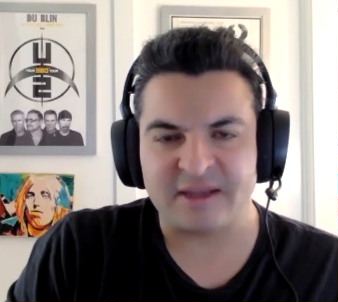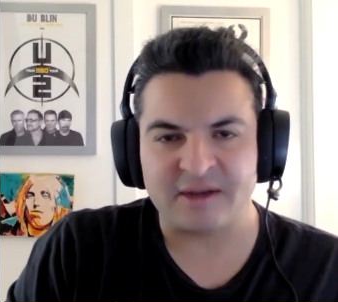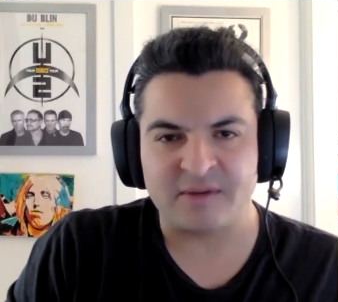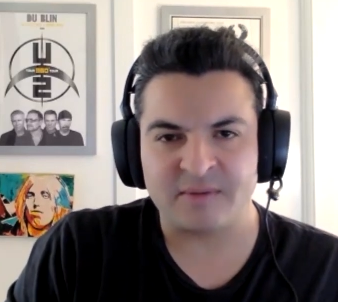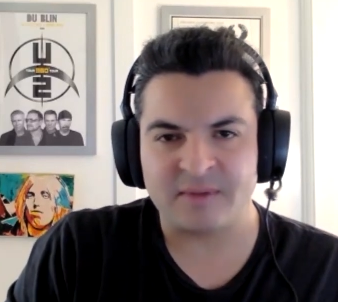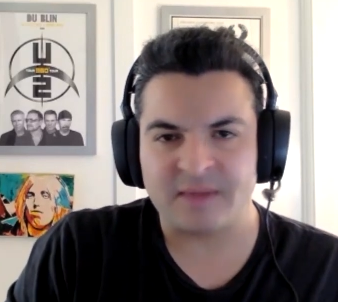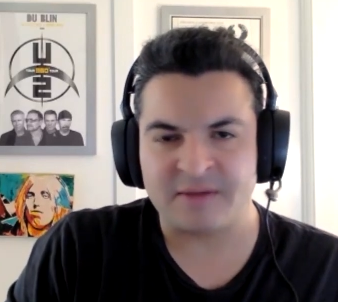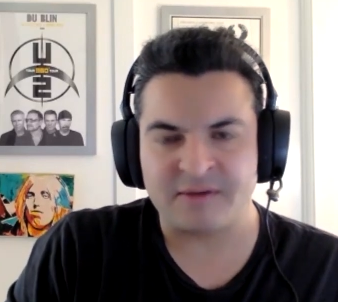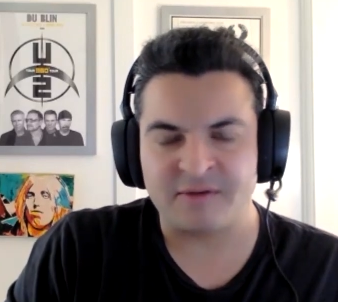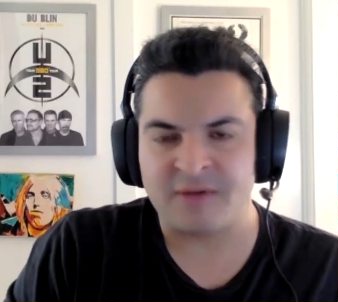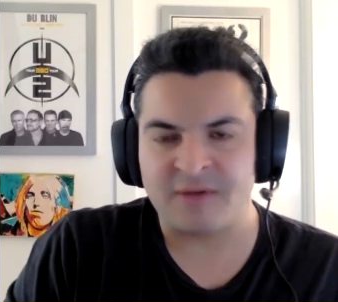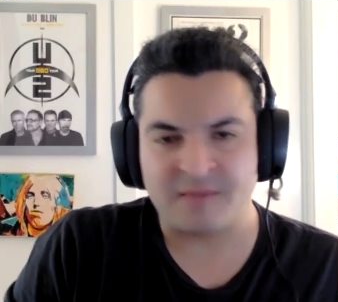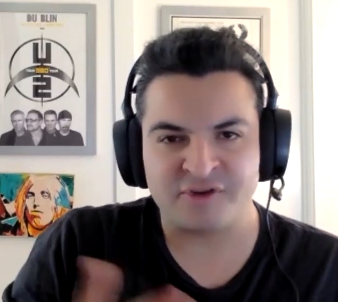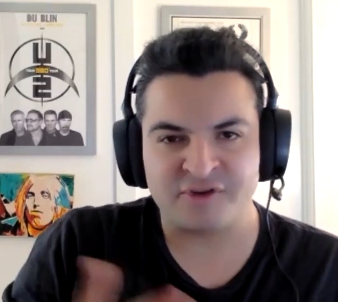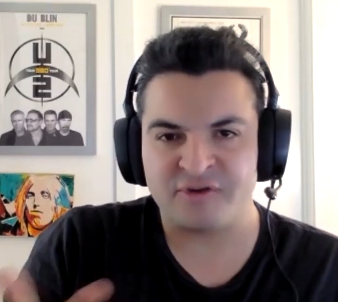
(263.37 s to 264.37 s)
Speaker 1: You know,
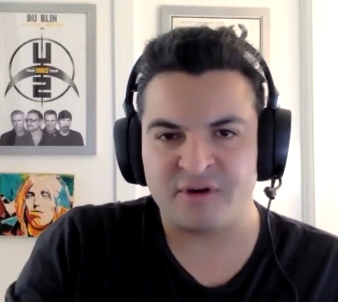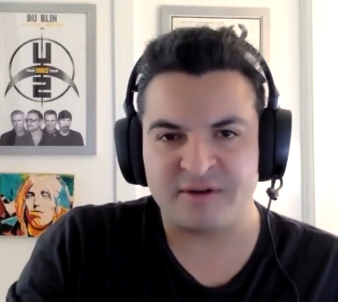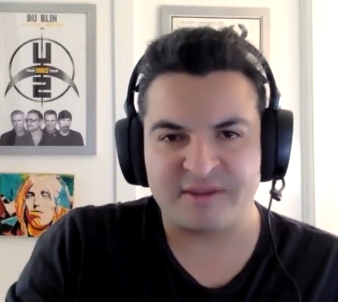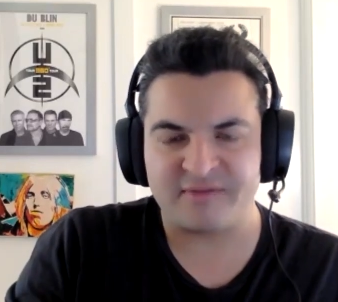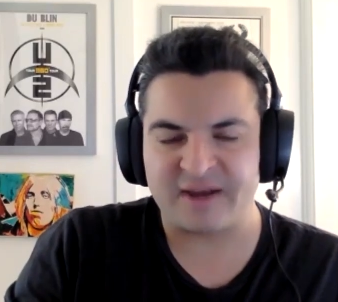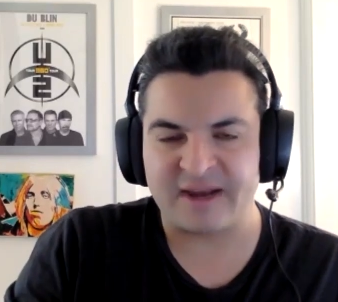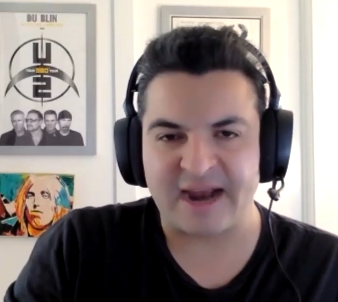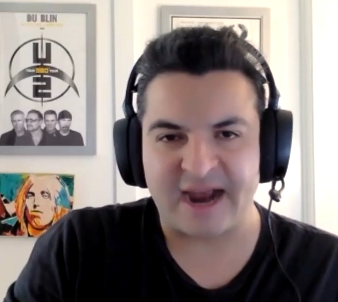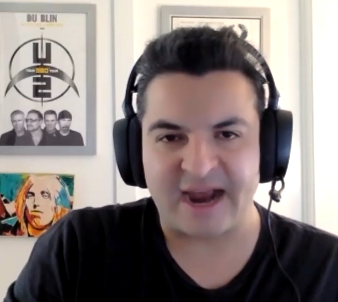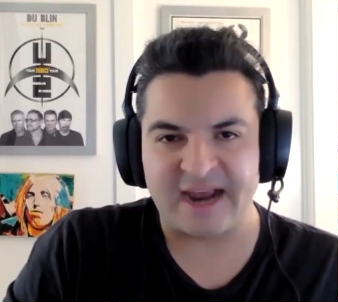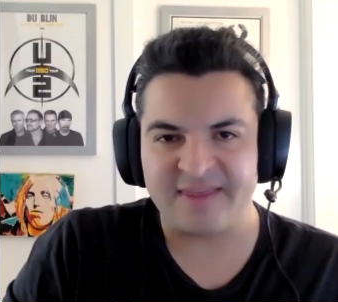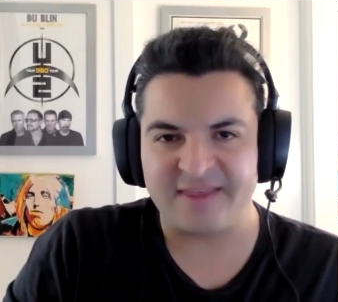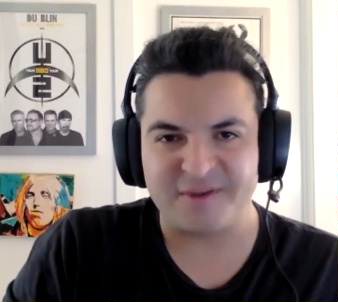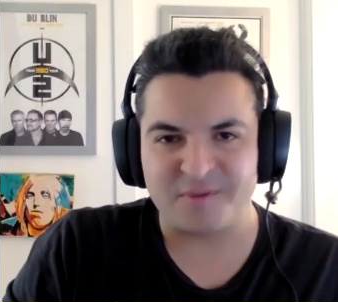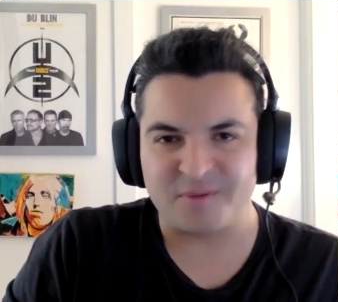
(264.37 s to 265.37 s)
I'm sure you're a different
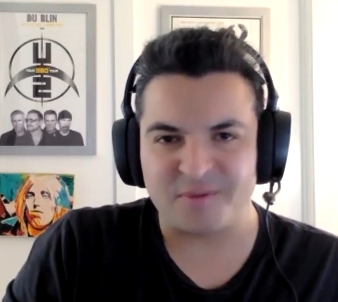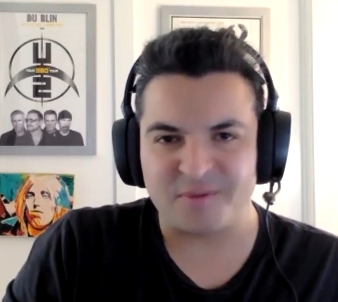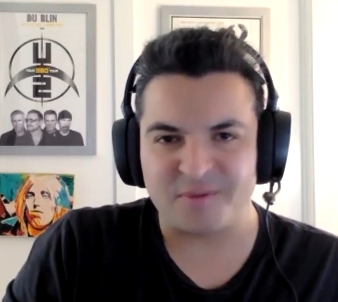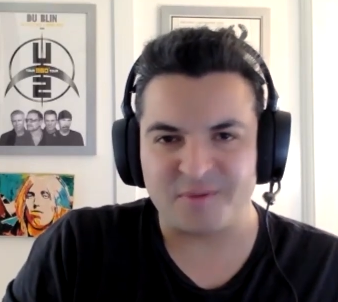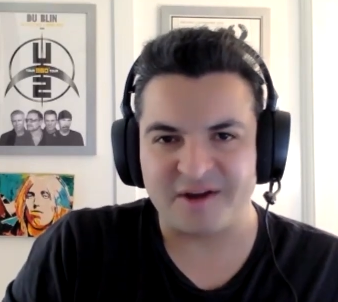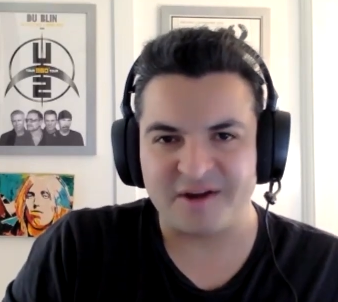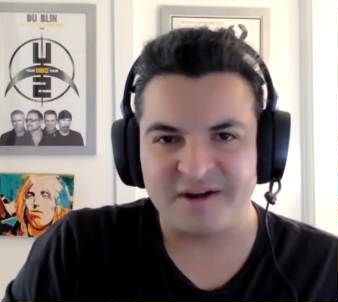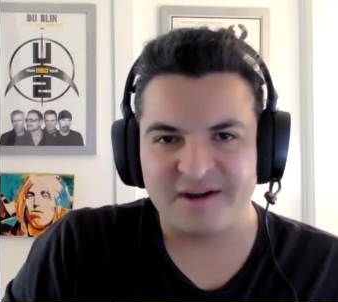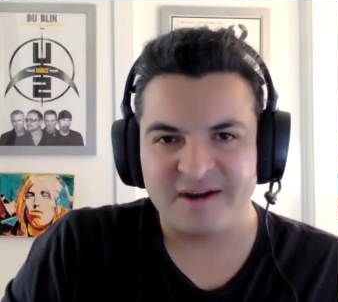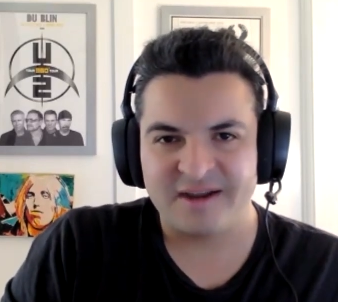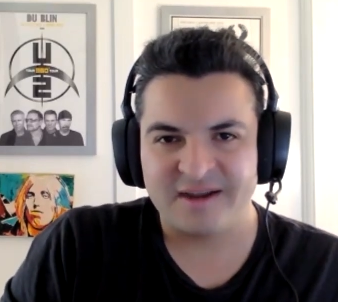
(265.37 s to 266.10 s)
guy than you were there.